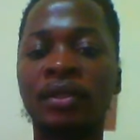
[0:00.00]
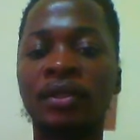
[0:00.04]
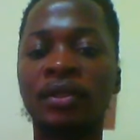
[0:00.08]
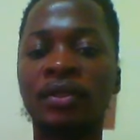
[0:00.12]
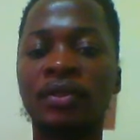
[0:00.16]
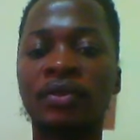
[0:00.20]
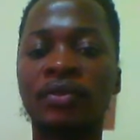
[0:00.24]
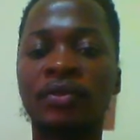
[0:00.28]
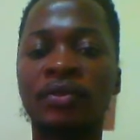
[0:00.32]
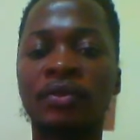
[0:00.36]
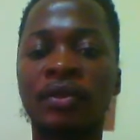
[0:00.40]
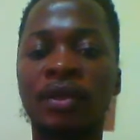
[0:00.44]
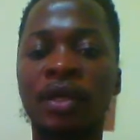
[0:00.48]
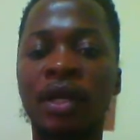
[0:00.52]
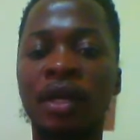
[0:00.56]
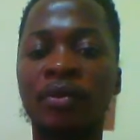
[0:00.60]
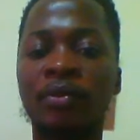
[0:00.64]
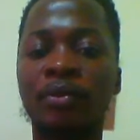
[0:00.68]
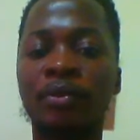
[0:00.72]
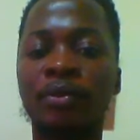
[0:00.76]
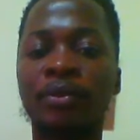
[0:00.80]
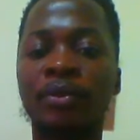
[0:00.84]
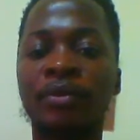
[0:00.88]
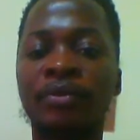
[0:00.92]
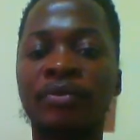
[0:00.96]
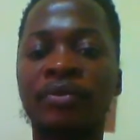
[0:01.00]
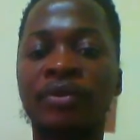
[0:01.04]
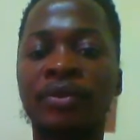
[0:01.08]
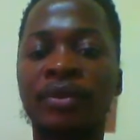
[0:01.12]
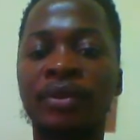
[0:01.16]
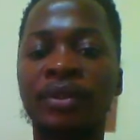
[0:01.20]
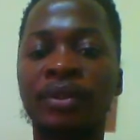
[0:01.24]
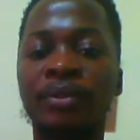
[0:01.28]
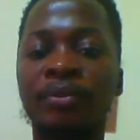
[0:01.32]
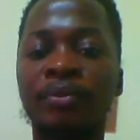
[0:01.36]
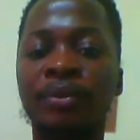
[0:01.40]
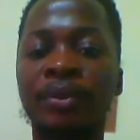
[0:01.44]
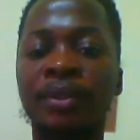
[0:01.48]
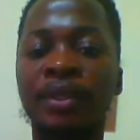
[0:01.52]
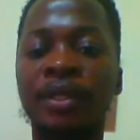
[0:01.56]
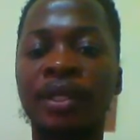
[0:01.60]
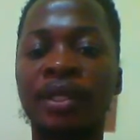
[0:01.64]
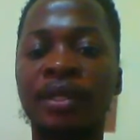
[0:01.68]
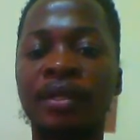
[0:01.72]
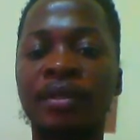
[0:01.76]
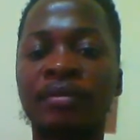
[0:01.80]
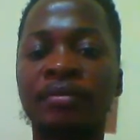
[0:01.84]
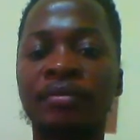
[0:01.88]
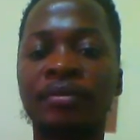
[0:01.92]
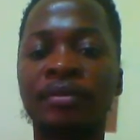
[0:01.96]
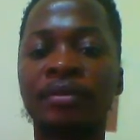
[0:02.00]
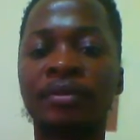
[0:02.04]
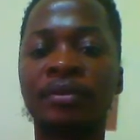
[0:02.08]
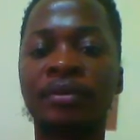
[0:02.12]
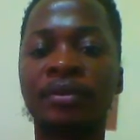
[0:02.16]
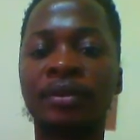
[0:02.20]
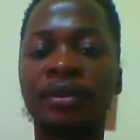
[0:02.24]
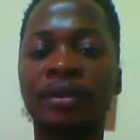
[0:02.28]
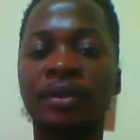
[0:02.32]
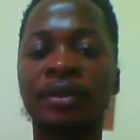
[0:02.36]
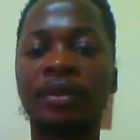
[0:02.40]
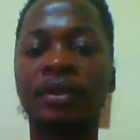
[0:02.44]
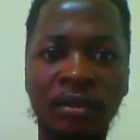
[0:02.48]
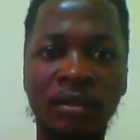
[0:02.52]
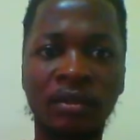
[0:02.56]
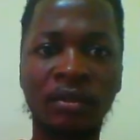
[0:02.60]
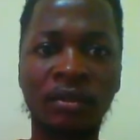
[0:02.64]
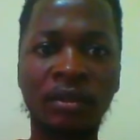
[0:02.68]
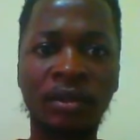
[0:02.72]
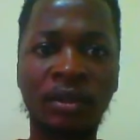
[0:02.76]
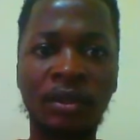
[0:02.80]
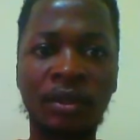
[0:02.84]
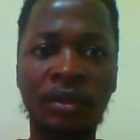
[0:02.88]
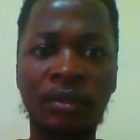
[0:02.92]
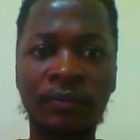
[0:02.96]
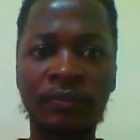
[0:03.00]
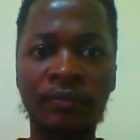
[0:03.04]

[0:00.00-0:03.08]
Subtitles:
So I would prefer PDF. Okay.